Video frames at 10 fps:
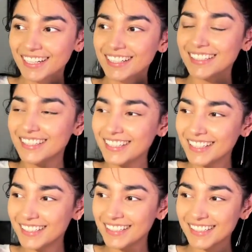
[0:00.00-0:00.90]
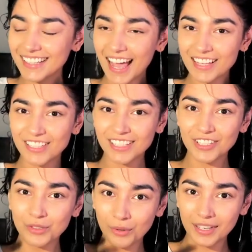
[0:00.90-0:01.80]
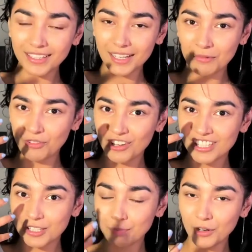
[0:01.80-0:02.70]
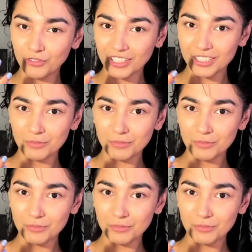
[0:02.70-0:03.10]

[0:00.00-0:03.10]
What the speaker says: concealer is actually showing that my face is puffier,